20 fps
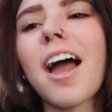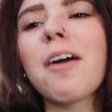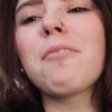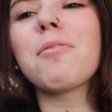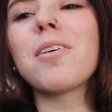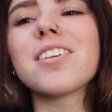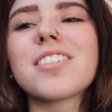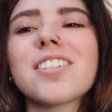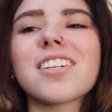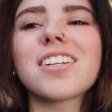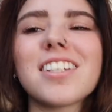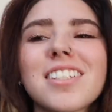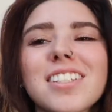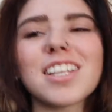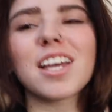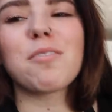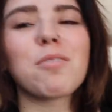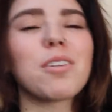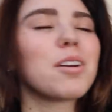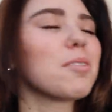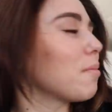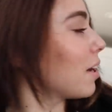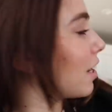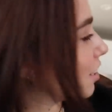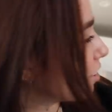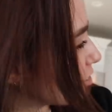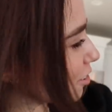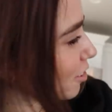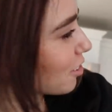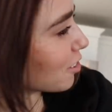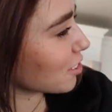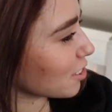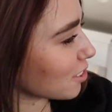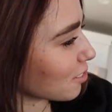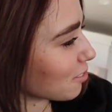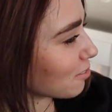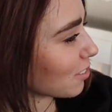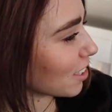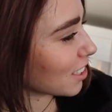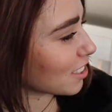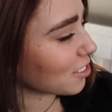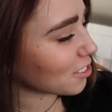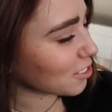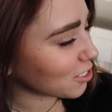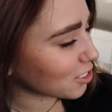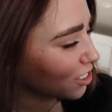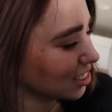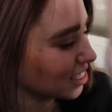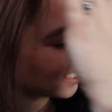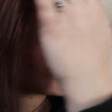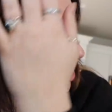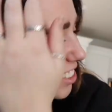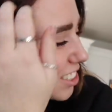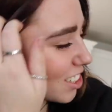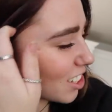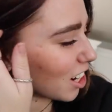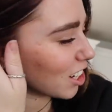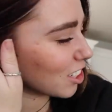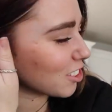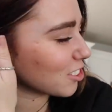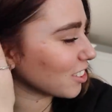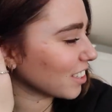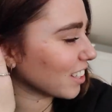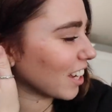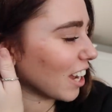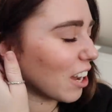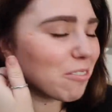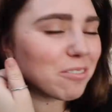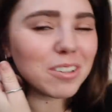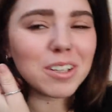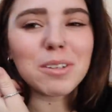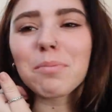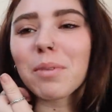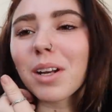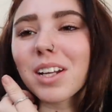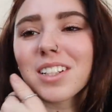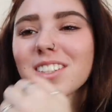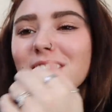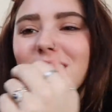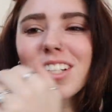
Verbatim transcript: I was gonna say one of my New Year's resolutions is to not drink caffeine, but it's